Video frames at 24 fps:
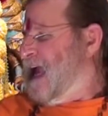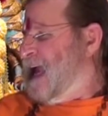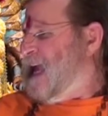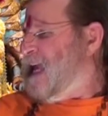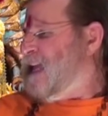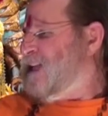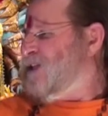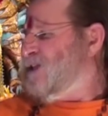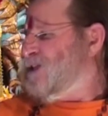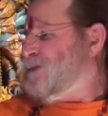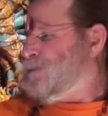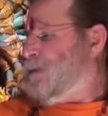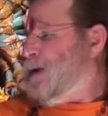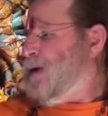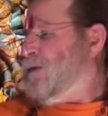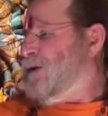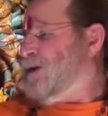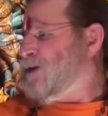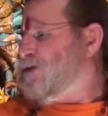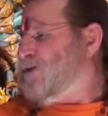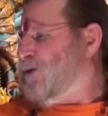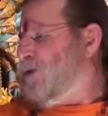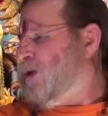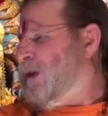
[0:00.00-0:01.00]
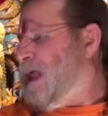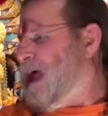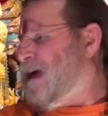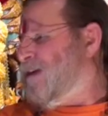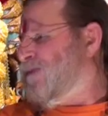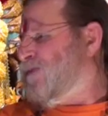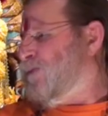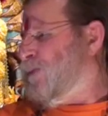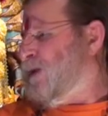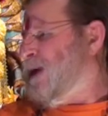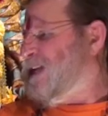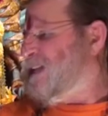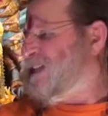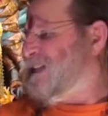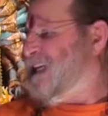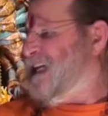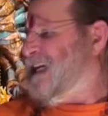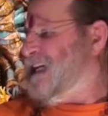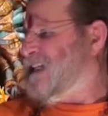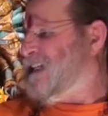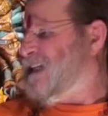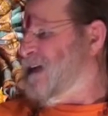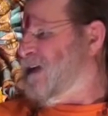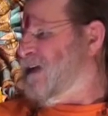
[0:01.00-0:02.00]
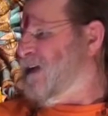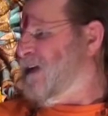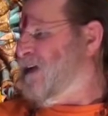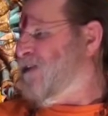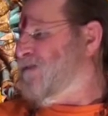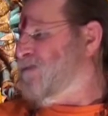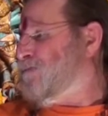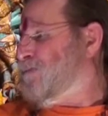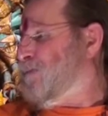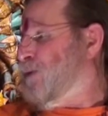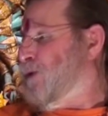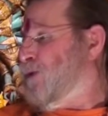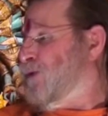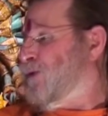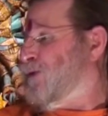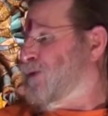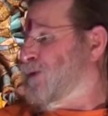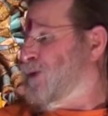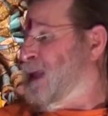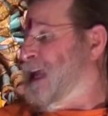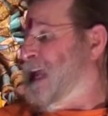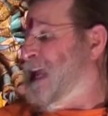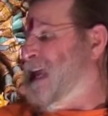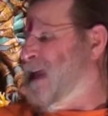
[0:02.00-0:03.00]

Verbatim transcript: in spiritual life, we seek to give birth